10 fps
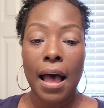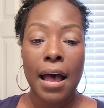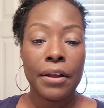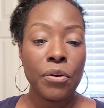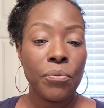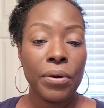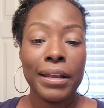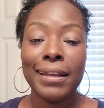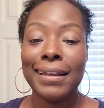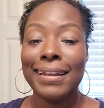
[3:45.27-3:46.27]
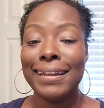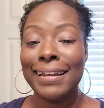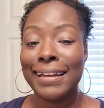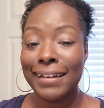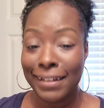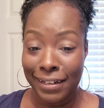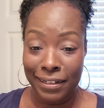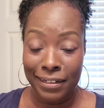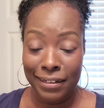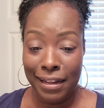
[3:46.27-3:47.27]
I don't want any,
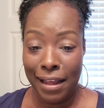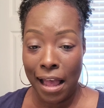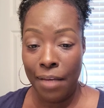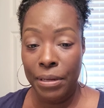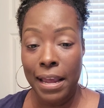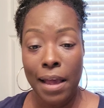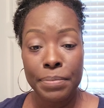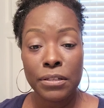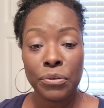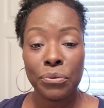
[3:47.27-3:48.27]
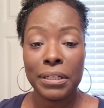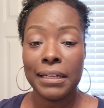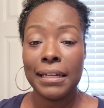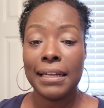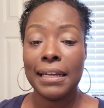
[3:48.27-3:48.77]
I mean absolutely